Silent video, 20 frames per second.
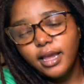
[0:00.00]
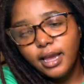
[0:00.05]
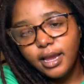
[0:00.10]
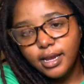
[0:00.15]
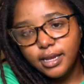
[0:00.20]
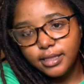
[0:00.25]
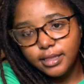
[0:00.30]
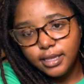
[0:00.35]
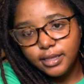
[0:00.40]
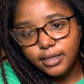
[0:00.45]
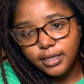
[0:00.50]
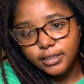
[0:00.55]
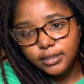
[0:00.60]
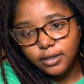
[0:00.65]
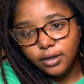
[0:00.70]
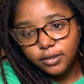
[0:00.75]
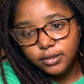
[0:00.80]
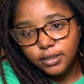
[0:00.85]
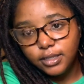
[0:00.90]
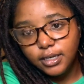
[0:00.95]
and then they
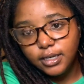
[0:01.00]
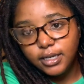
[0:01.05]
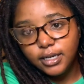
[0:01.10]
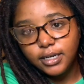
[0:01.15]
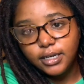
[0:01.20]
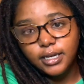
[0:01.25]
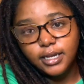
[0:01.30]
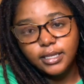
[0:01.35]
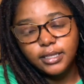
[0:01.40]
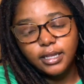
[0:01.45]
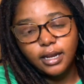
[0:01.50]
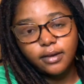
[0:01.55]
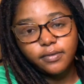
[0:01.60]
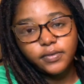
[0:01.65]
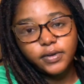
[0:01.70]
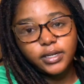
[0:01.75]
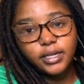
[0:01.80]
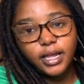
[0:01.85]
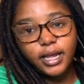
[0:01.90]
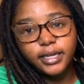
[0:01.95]
started thinning, and I
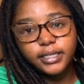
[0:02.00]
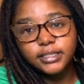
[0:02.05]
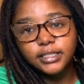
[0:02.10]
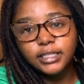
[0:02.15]
realized,